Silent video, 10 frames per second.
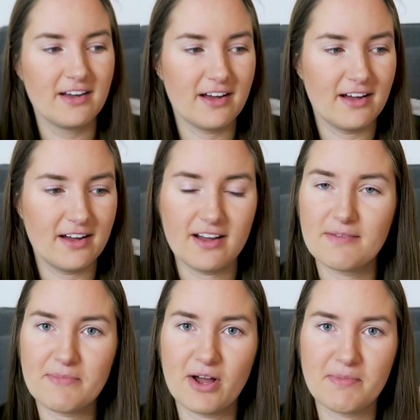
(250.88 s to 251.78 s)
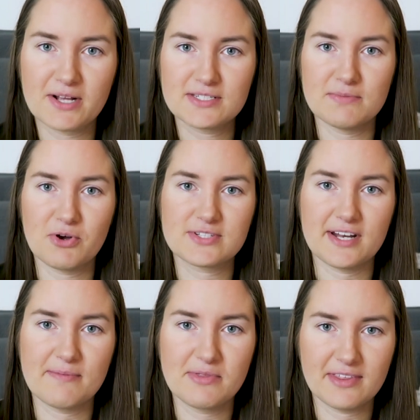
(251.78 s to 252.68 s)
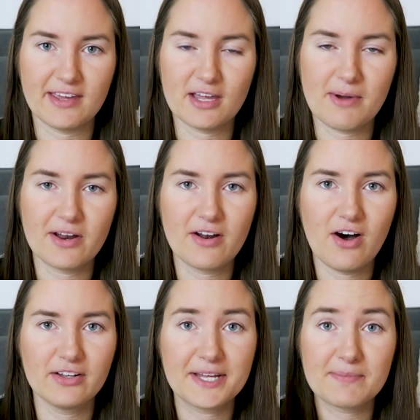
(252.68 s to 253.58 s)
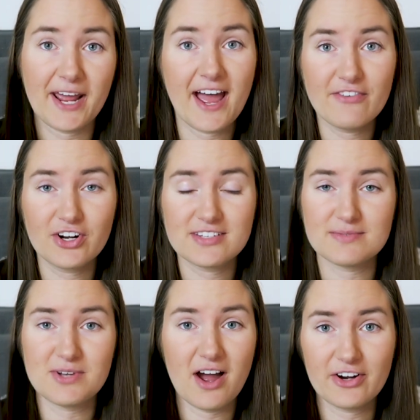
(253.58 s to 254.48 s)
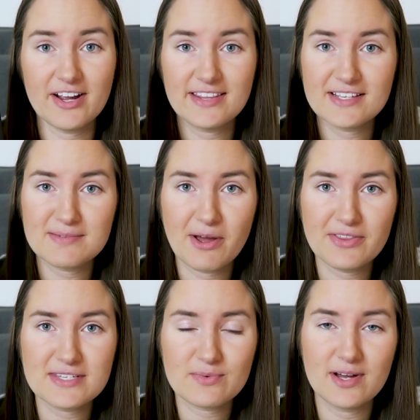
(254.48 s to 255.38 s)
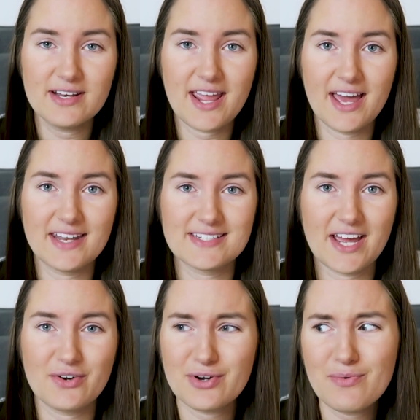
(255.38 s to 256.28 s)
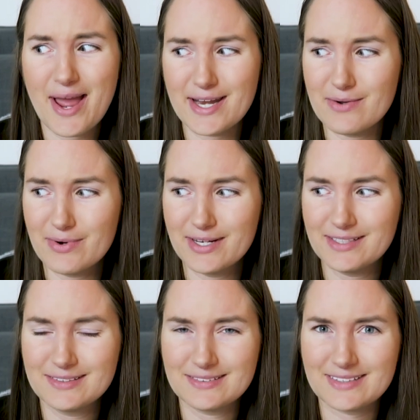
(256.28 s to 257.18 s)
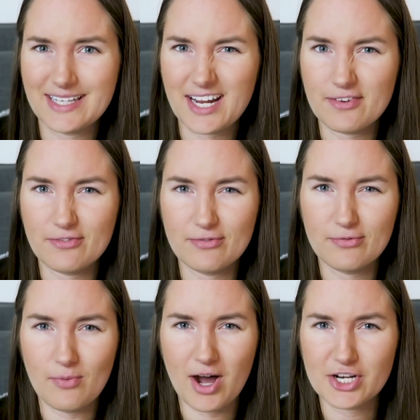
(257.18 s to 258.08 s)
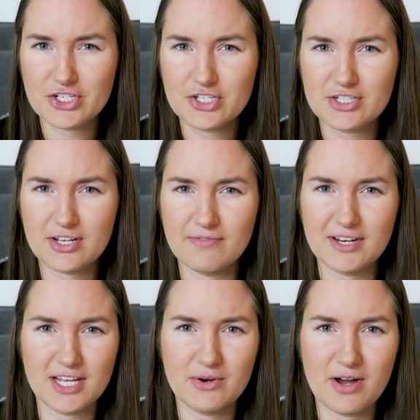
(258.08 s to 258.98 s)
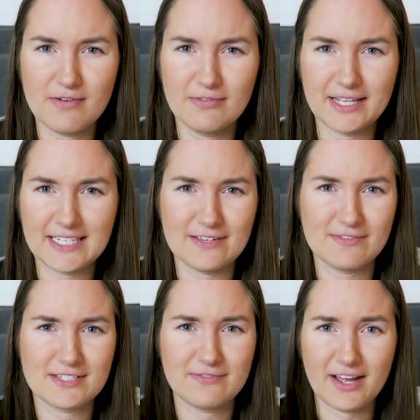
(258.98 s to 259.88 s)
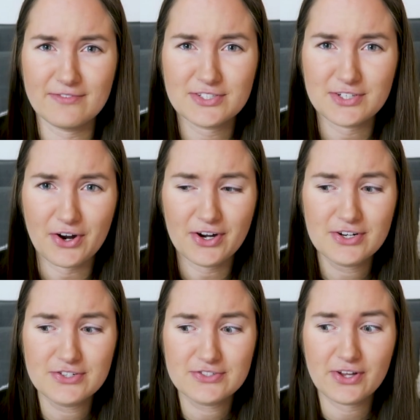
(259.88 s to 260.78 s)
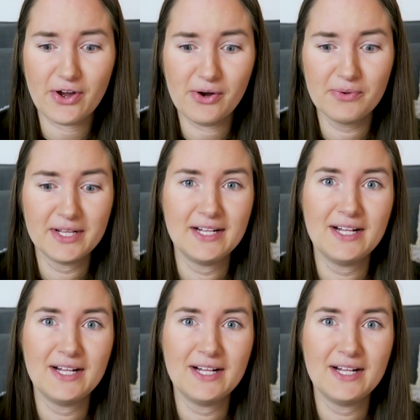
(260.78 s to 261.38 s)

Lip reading: the books that I've been thinking about and hauling. But I have heard some not great things about this one, and I don't know anyone that I've watched a video of like give this 5 stars, so